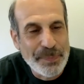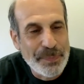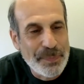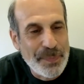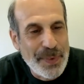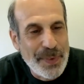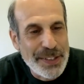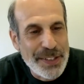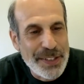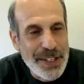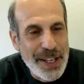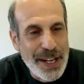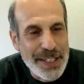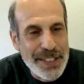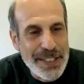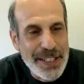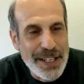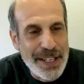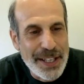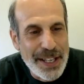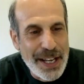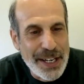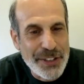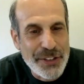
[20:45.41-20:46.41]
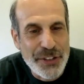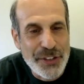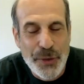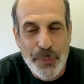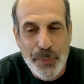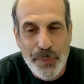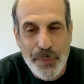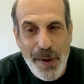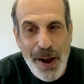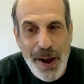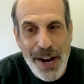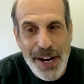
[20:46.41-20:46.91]
mention the idea that should
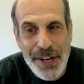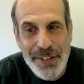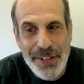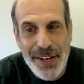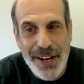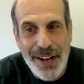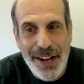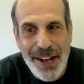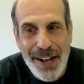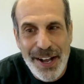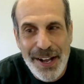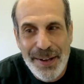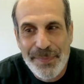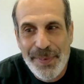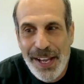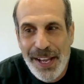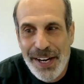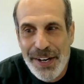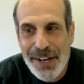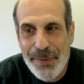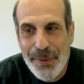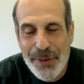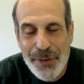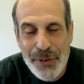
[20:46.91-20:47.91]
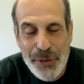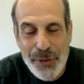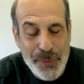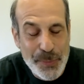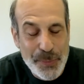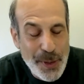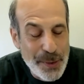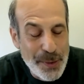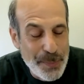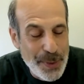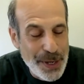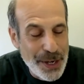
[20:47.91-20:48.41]
remind anyone who's
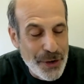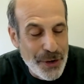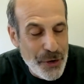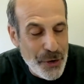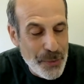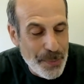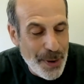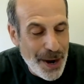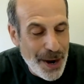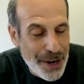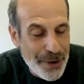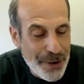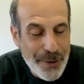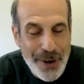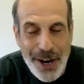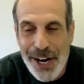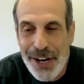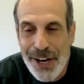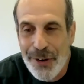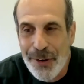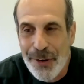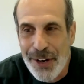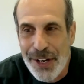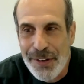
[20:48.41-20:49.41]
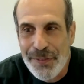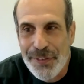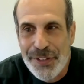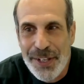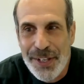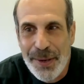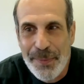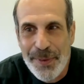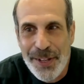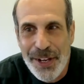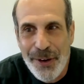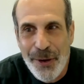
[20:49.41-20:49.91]
going to be a new moderator, or even
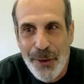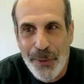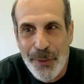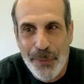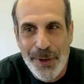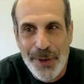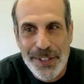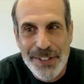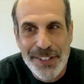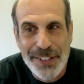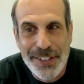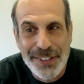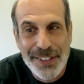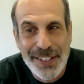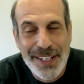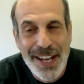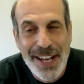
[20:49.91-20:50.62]
some of the old ones,